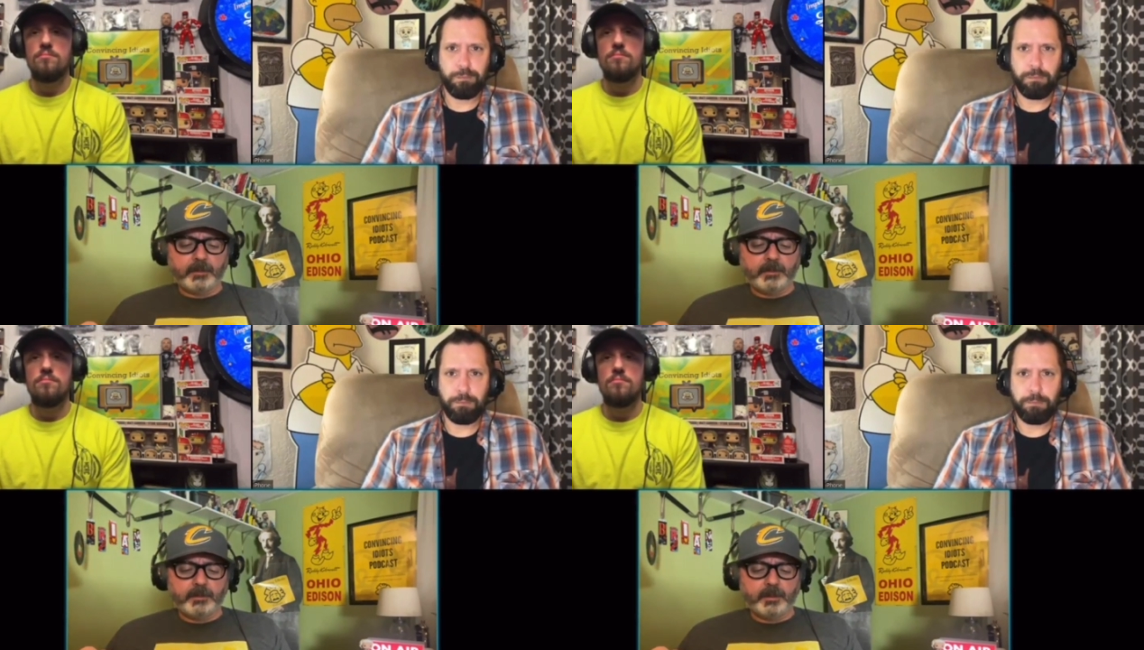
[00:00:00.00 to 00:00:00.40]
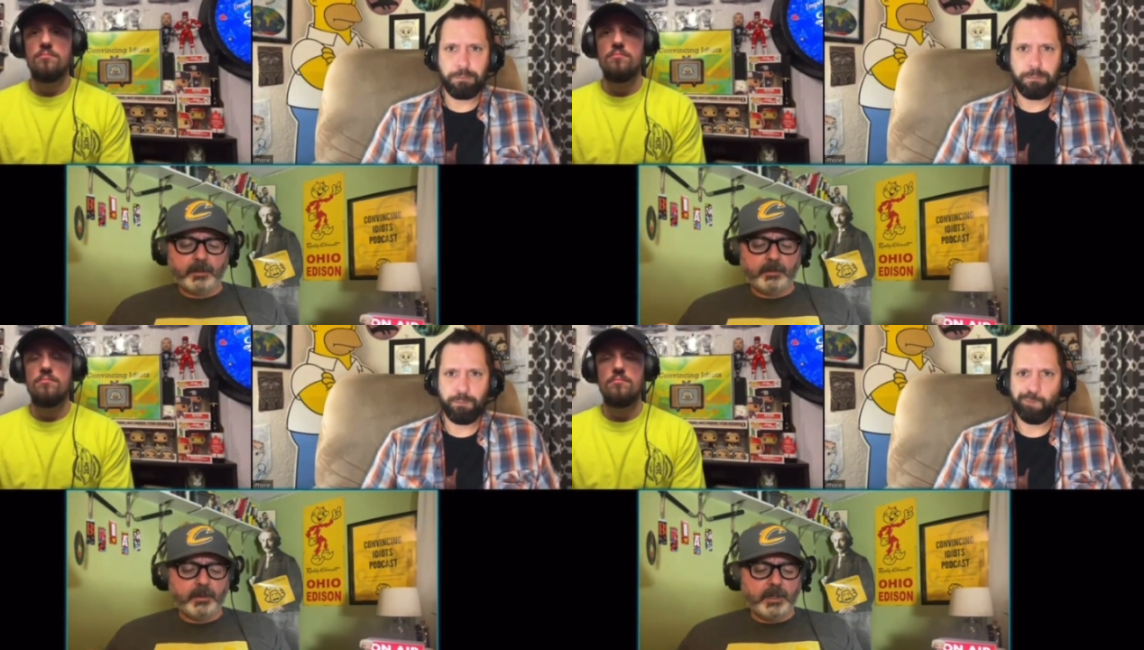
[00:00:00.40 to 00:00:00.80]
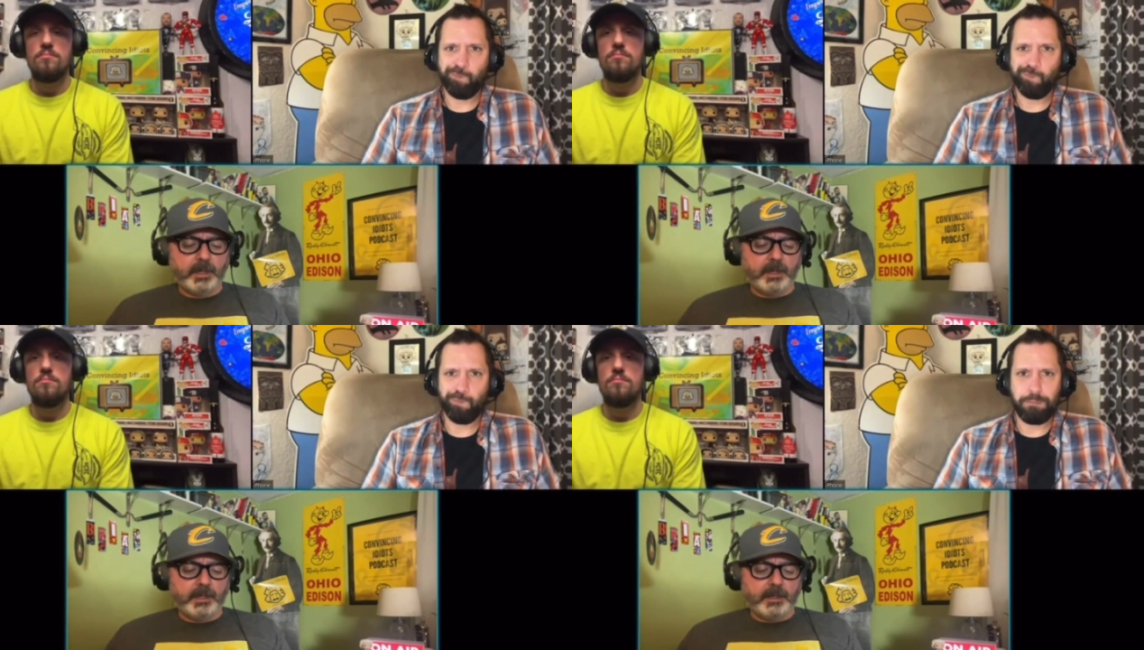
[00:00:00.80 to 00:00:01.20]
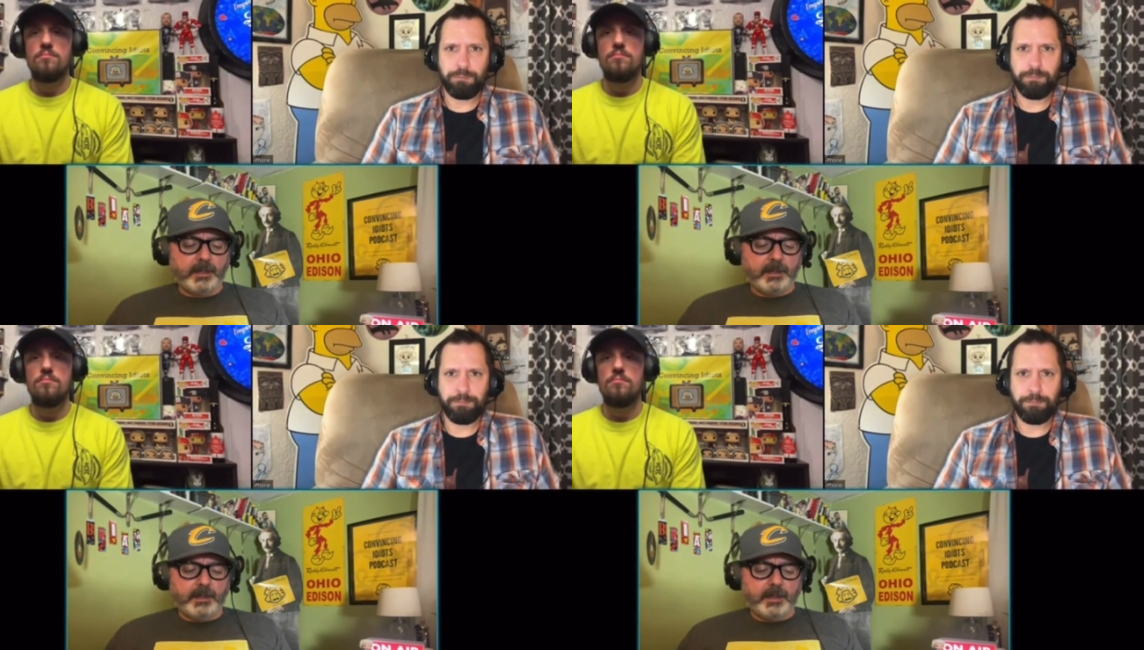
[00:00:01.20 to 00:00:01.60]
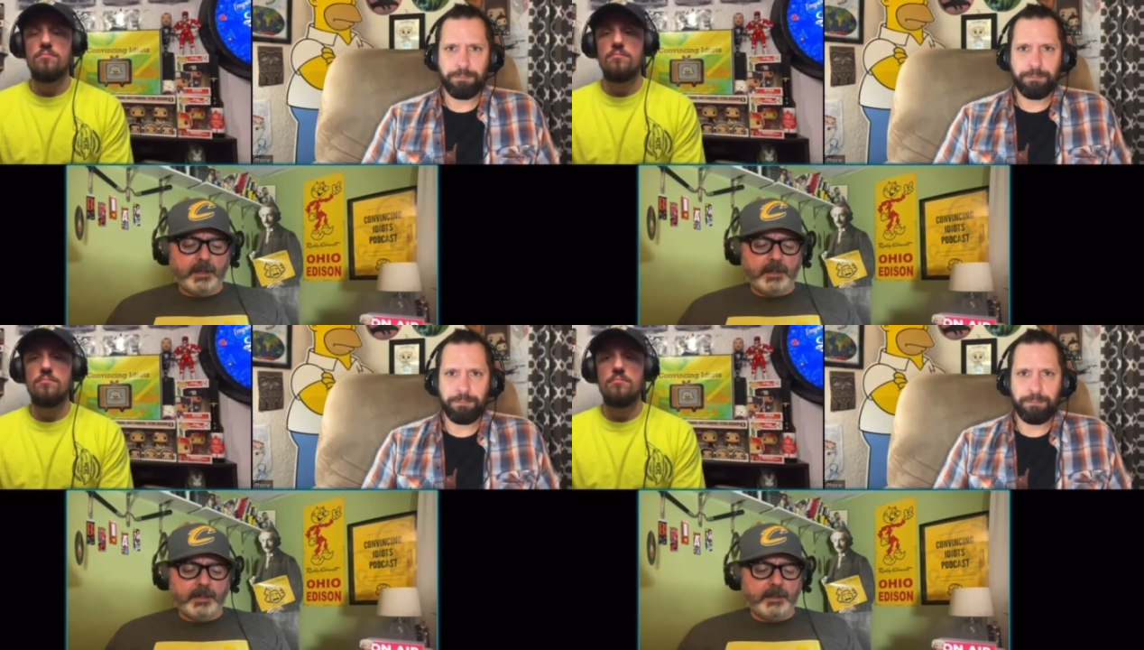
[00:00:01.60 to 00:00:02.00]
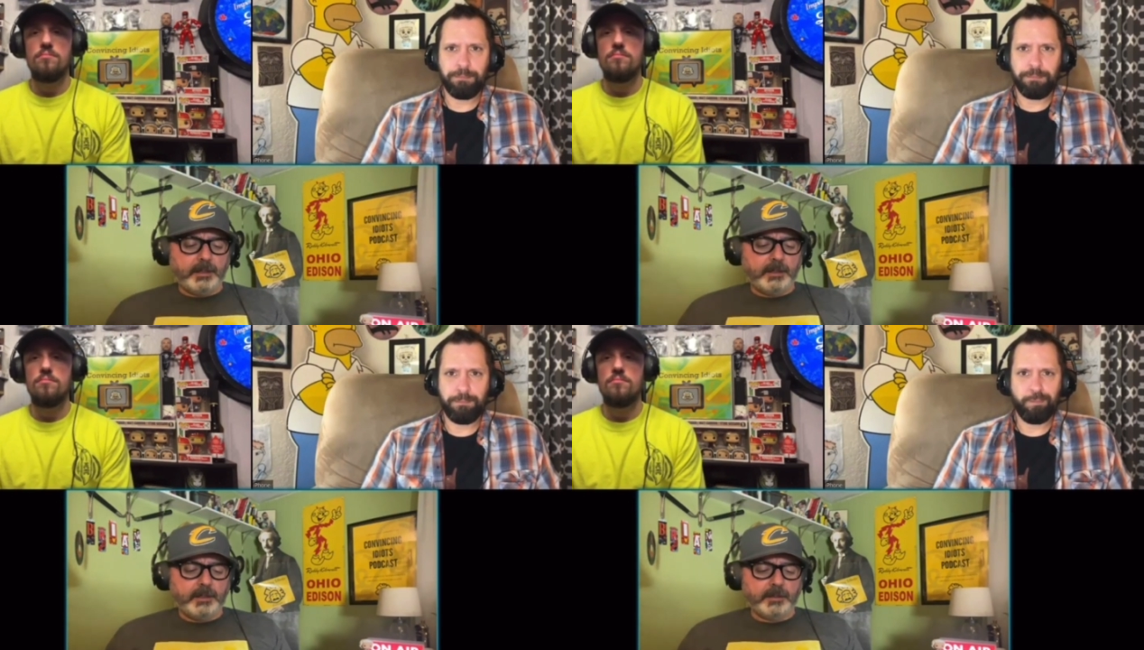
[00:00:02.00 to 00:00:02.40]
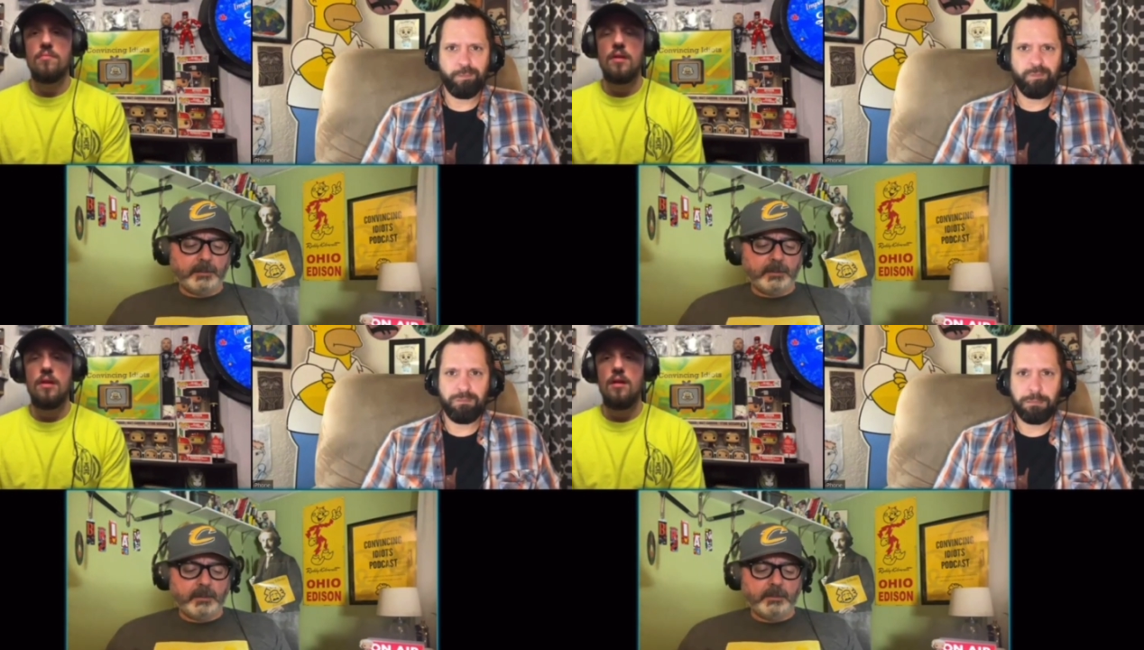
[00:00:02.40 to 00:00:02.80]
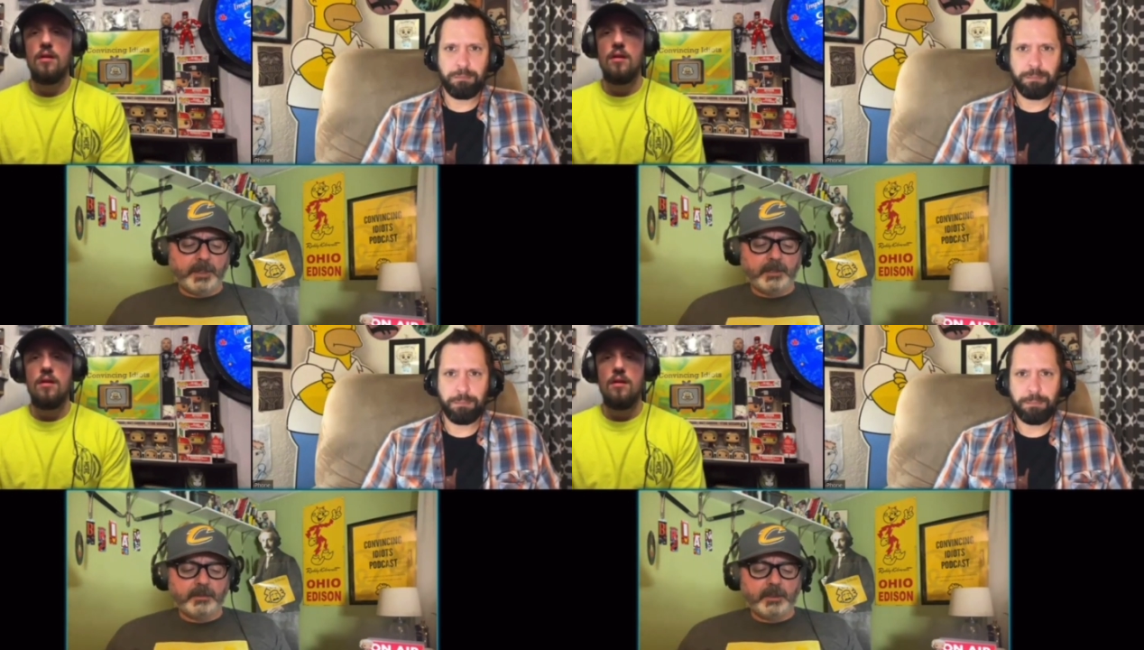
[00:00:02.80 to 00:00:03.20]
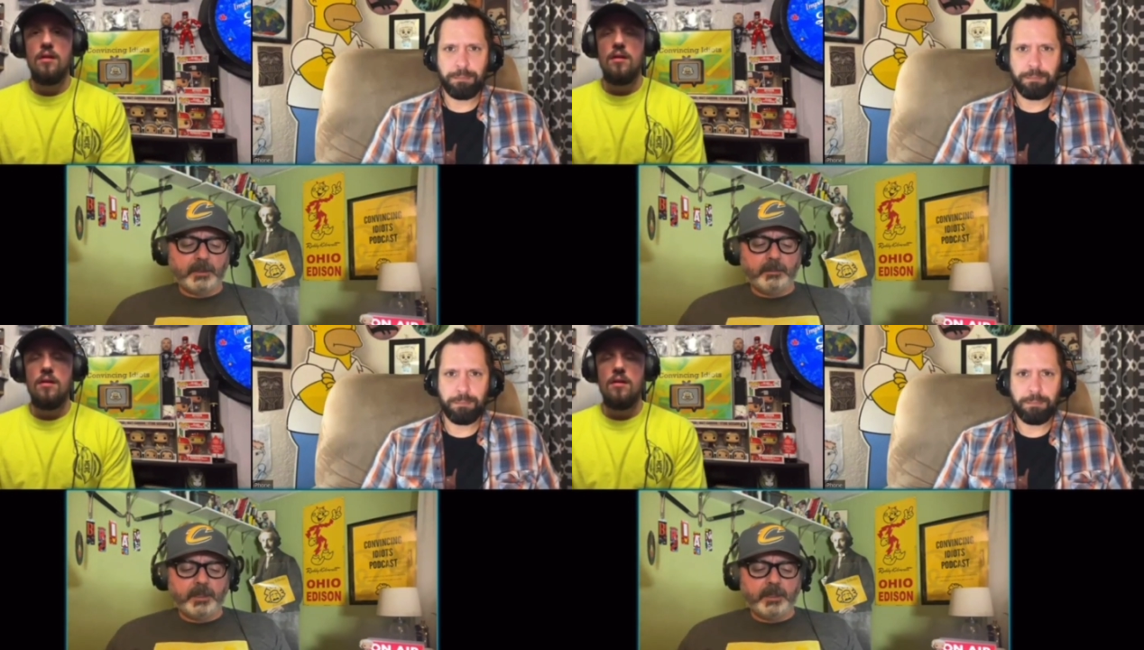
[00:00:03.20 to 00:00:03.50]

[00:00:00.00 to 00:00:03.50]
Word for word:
Speaker 1: So, uh, it's so he,